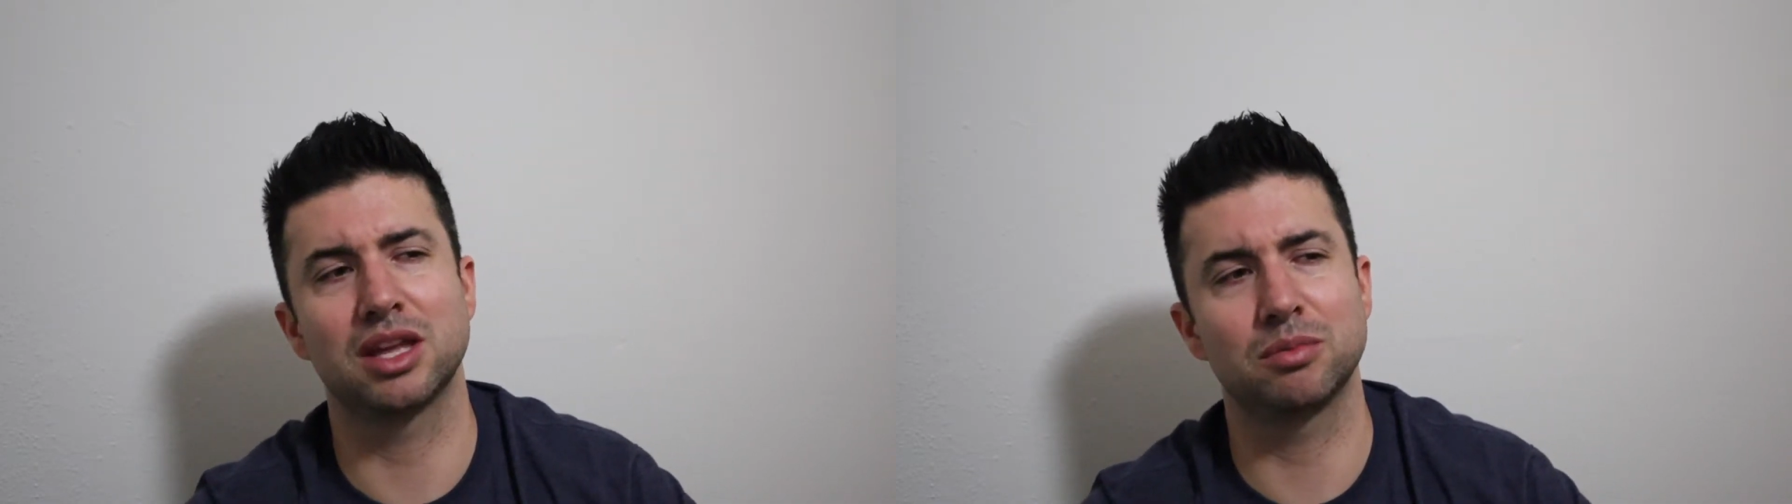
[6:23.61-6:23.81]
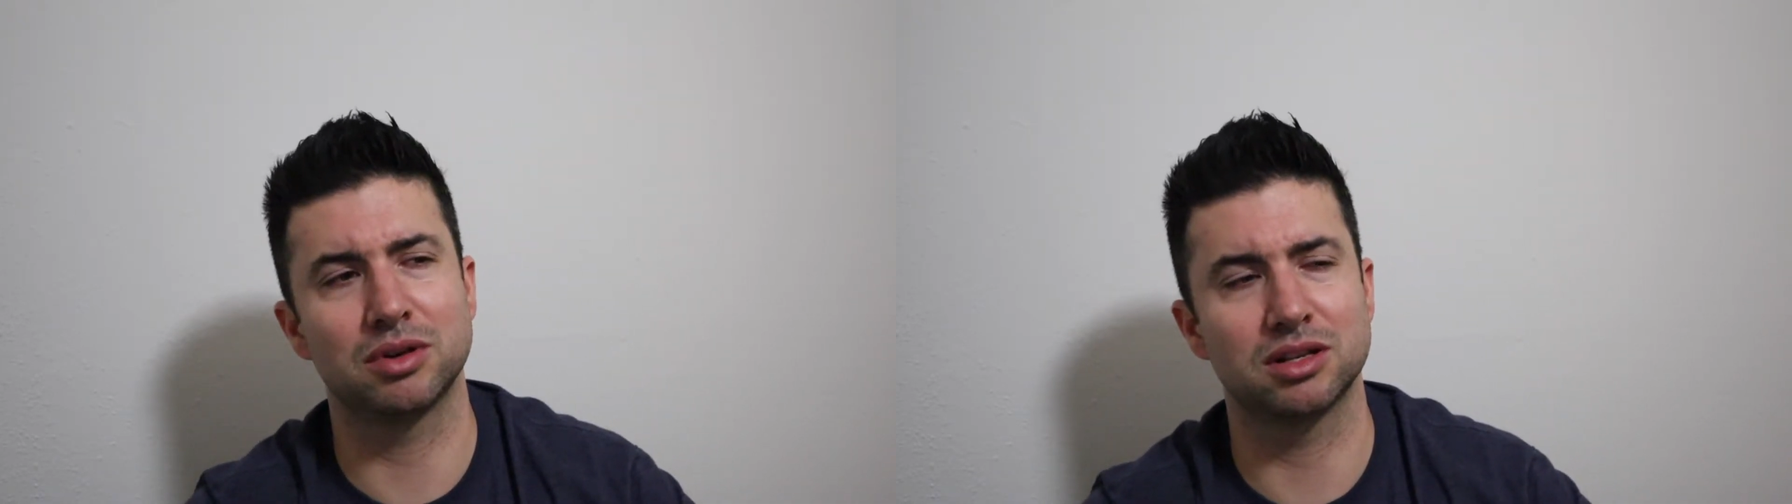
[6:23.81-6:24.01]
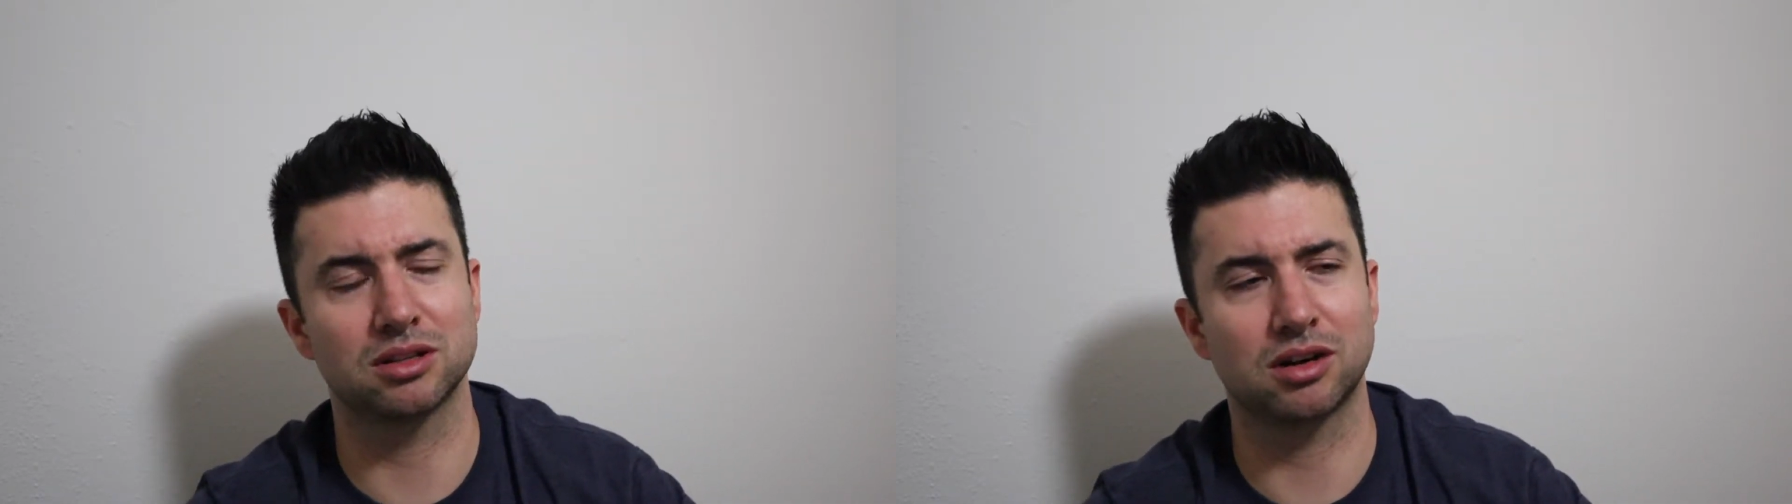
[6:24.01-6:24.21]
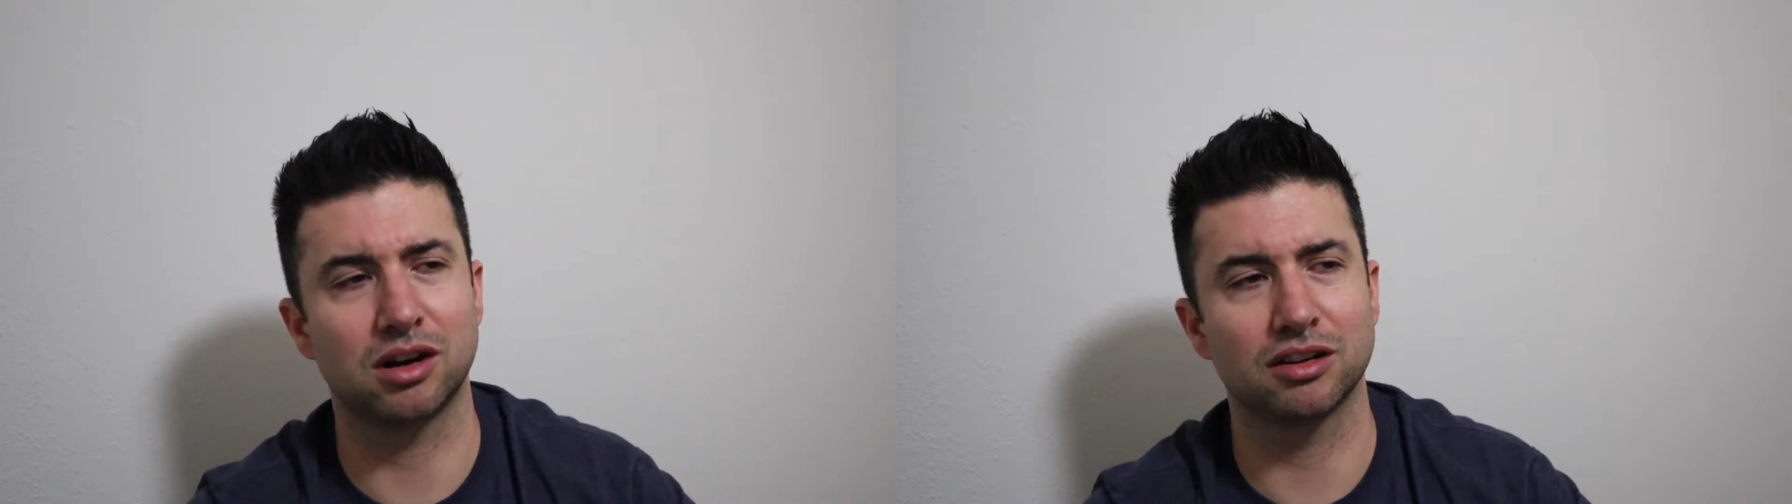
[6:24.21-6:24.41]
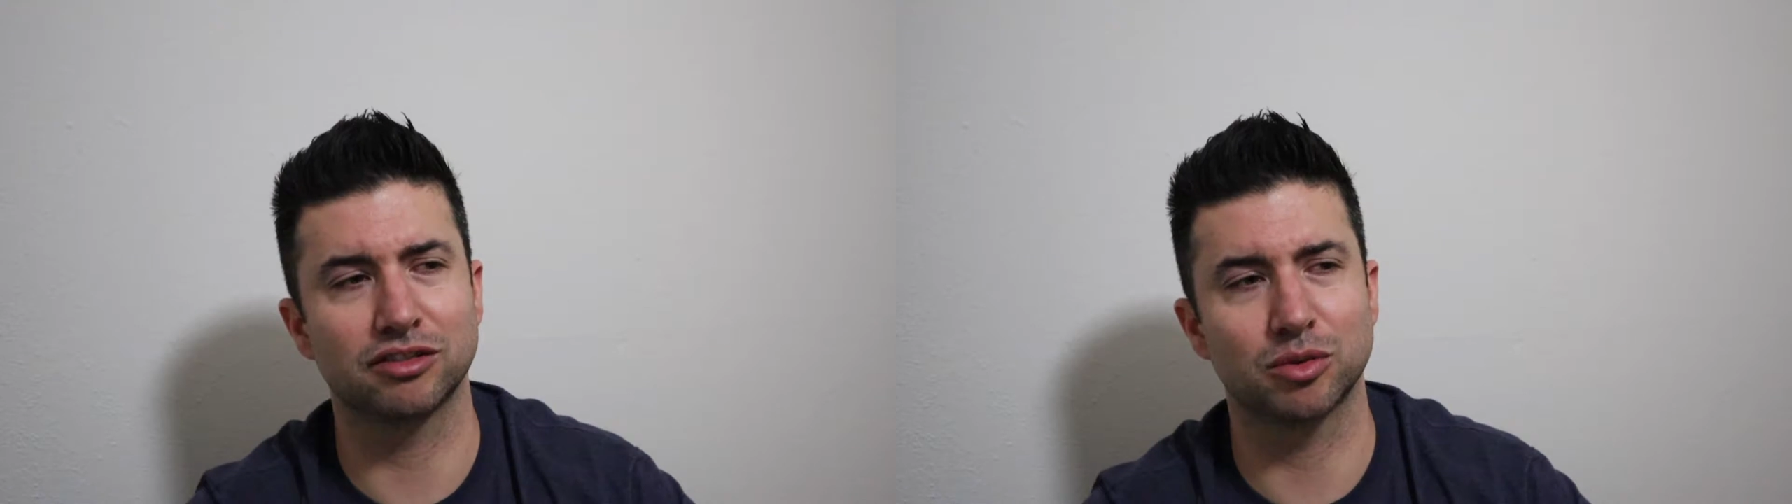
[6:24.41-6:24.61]
keeping his
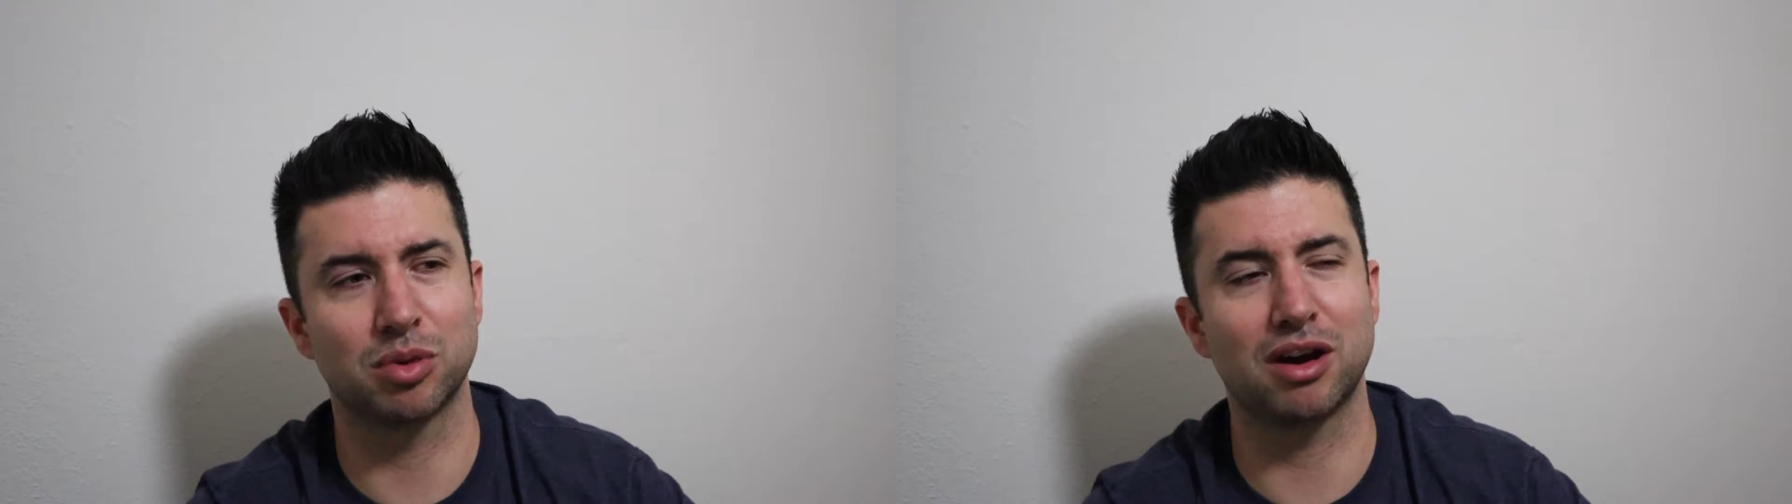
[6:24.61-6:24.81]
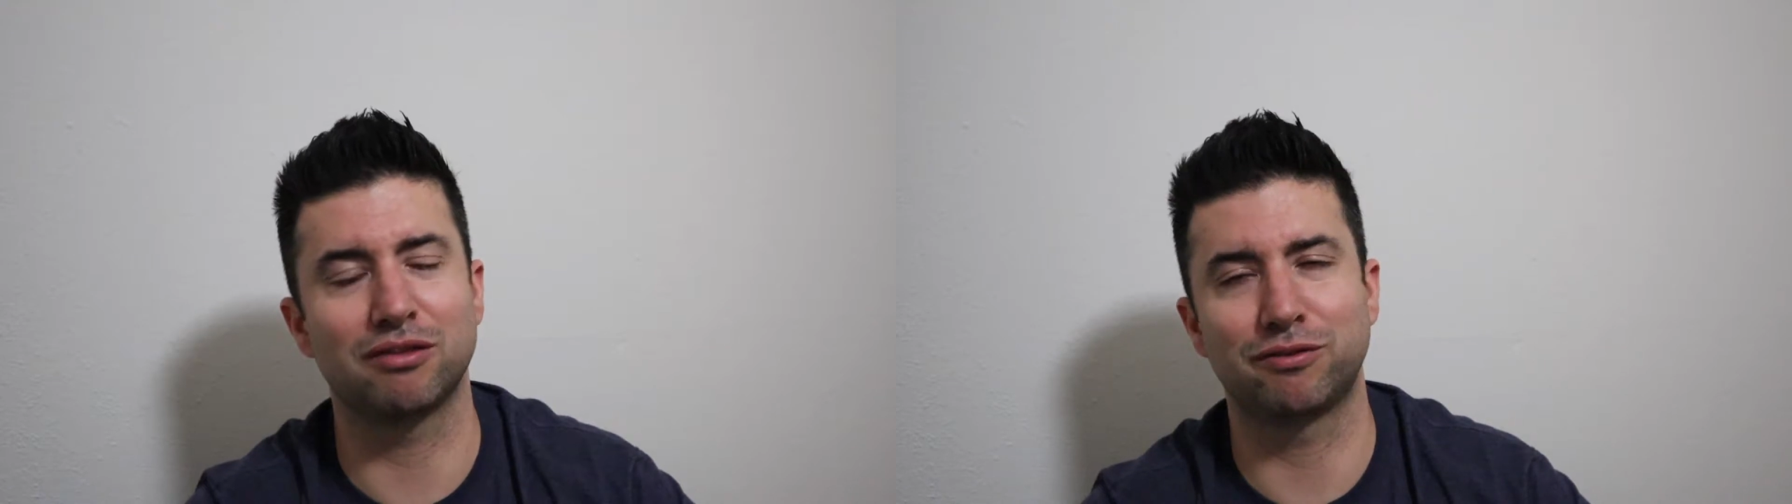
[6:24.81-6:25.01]
car for about